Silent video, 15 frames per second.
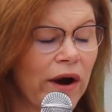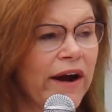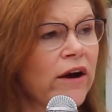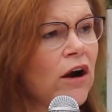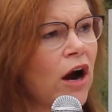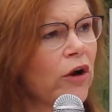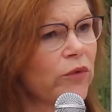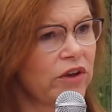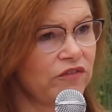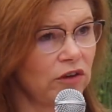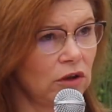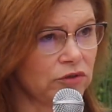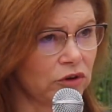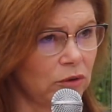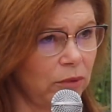Where are we
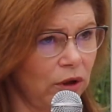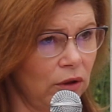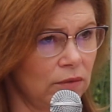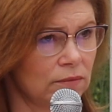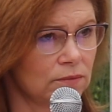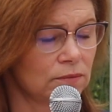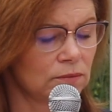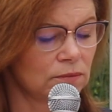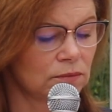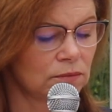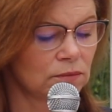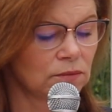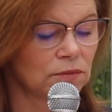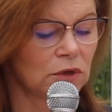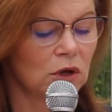vulnerable?
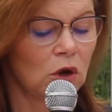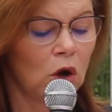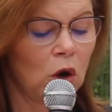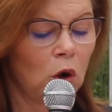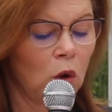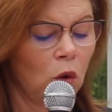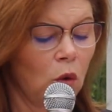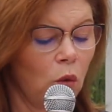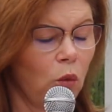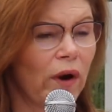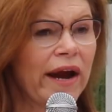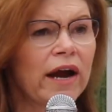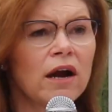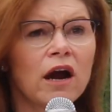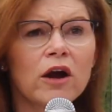
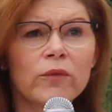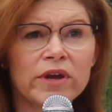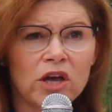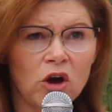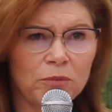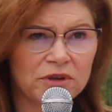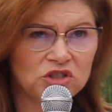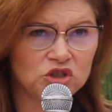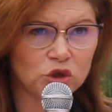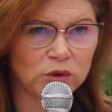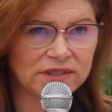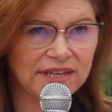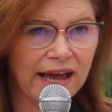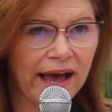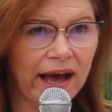Where are we open
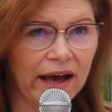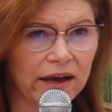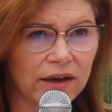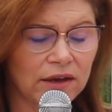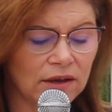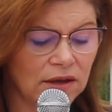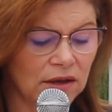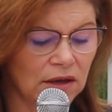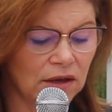to attack?